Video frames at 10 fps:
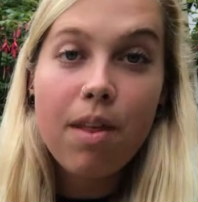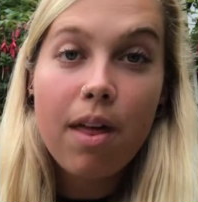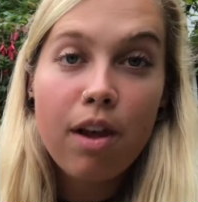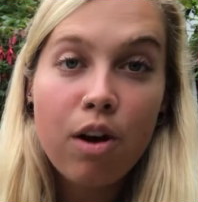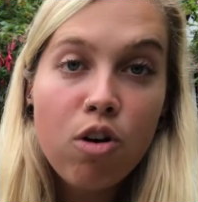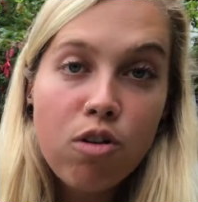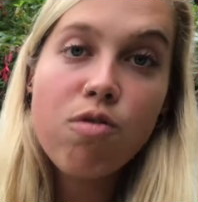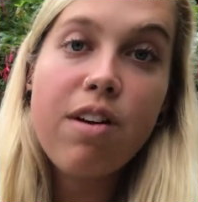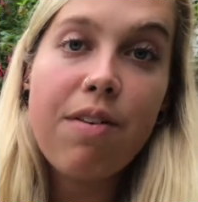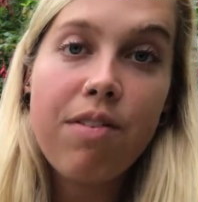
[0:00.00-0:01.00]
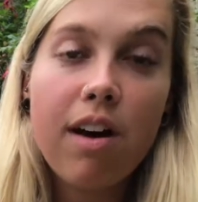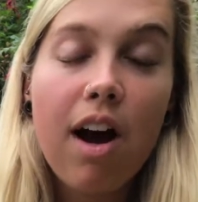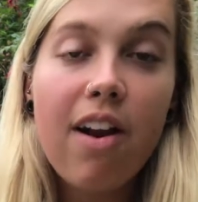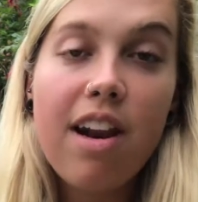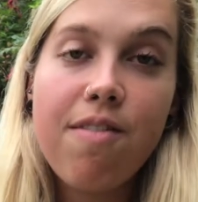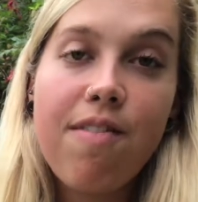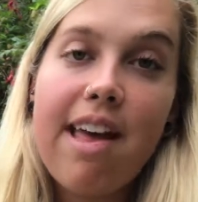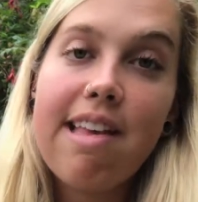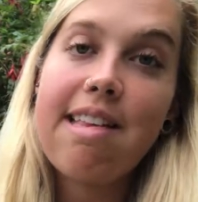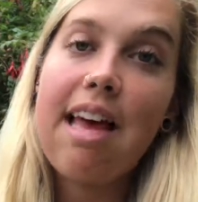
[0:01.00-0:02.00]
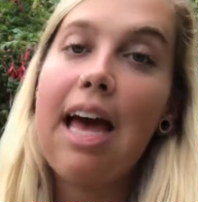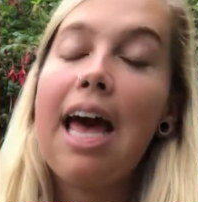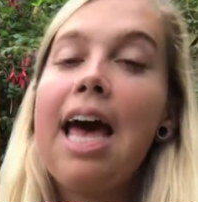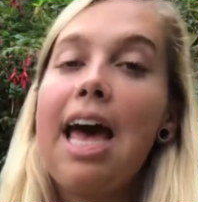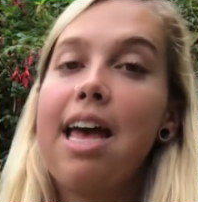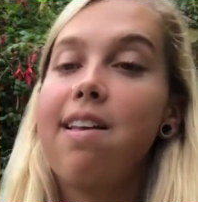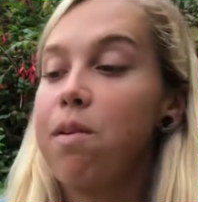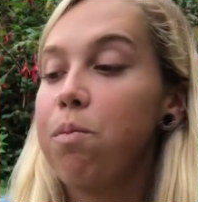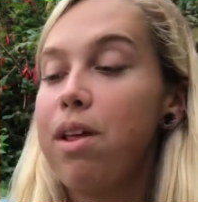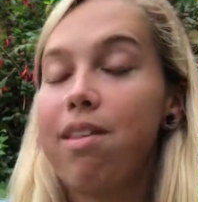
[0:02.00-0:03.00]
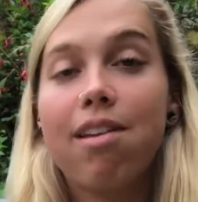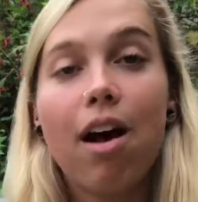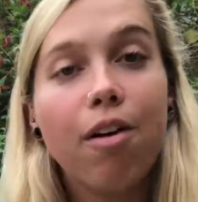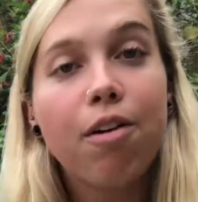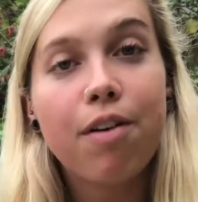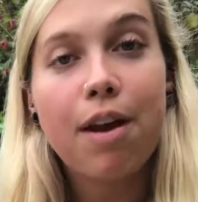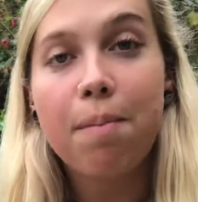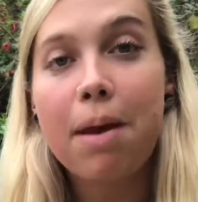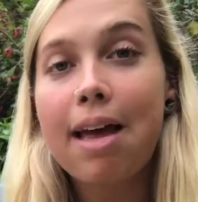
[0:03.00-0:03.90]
that the coral reefs are currently facing is with sun cream.